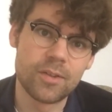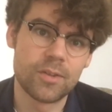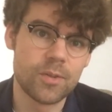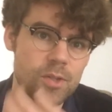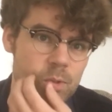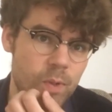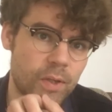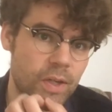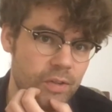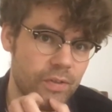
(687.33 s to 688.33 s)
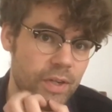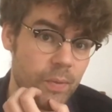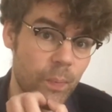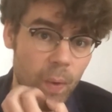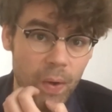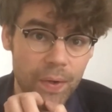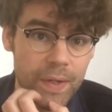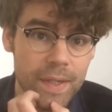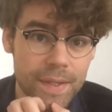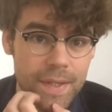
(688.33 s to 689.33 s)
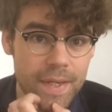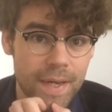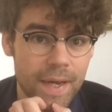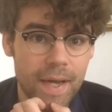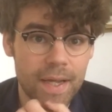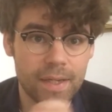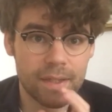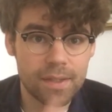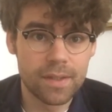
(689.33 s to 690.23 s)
who is 101, and